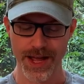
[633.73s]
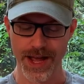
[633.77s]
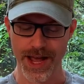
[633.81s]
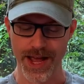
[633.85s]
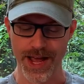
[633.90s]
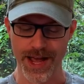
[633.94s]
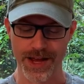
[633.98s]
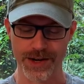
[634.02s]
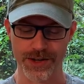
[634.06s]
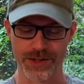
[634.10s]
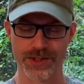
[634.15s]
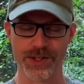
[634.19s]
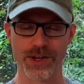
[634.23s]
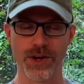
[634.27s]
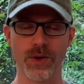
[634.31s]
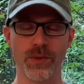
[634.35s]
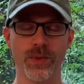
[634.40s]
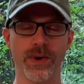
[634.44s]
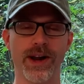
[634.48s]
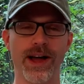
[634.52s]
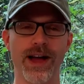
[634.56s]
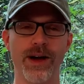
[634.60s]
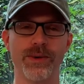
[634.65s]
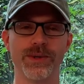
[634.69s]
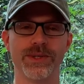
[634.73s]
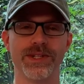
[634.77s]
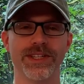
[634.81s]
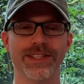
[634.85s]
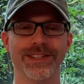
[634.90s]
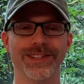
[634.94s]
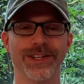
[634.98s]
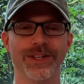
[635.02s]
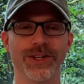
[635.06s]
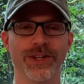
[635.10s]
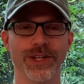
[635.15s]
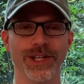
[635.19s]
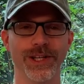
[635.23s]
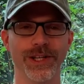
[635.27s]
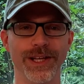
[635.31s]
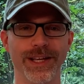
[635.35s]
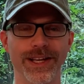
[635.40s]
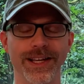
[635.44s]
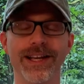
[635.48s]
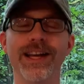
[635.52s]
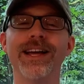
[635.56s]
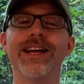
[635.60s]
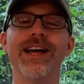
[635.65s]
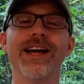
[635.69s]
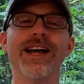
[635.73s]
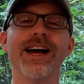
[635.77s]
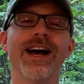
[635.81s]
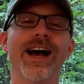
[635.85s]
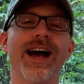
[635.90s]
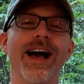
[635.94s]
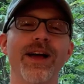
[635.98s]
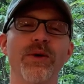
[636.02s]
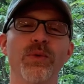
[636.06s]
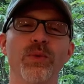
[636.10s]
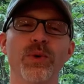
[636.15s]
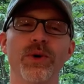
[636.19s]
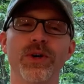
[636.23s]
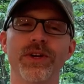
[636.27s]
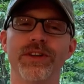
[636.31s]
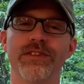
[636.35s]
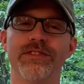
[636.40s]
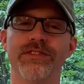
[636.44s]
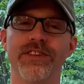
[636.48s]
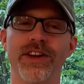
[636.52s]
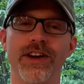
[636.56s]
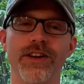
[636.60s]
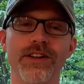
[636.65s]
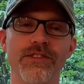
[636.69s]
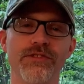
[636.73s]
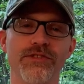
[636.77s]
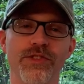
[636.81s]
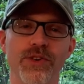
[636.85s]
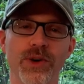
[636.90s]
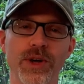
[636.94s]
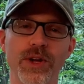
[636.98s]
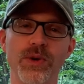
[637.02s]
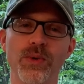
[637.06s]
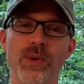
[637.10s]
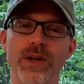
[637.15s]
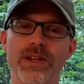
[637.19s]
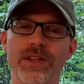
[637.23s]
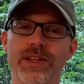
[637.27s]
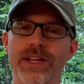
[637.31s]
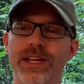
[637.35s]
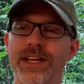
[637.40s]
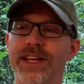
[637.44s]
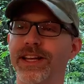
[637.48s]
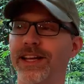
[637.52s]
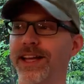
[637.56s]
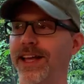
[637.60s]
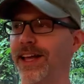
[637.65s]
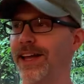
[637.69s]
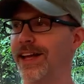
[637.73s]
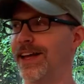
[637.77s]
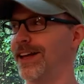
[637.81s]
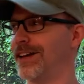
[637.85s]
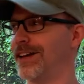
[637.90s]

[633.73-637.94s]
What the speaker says: And so when I was in Little League, I would very frequently